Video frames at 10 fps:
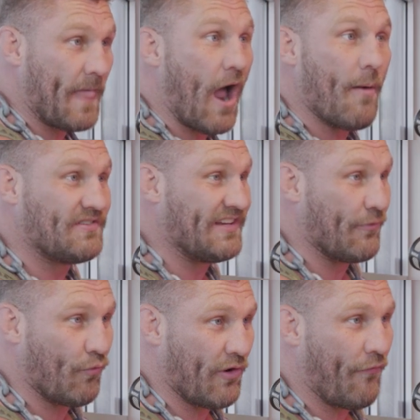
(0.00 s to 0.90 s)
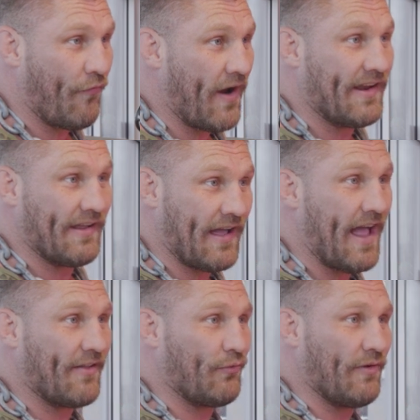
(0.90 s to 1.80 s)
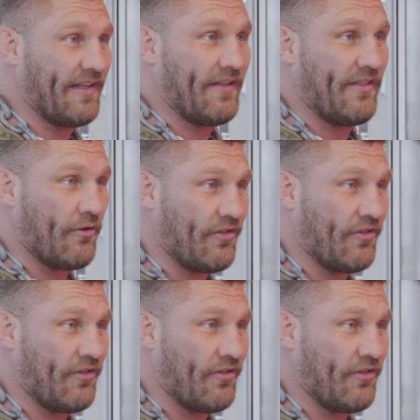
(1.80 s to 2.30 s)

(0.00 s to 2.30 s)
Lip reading: Now I'm seeing real fighting, guys really in there.